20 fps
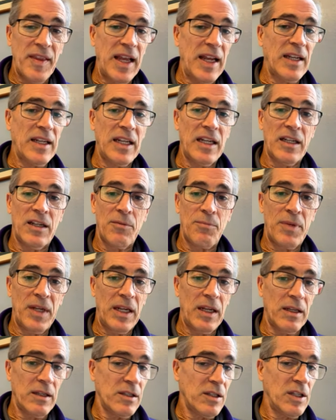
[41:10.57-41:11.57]
They need to
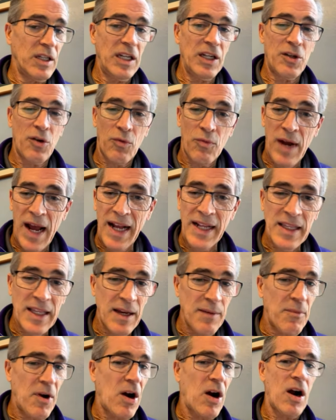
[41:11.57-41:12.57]
be, you need to ride
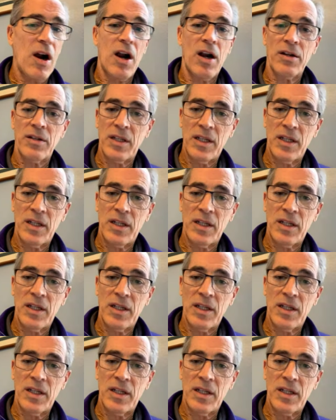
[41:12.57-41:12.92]
them hard.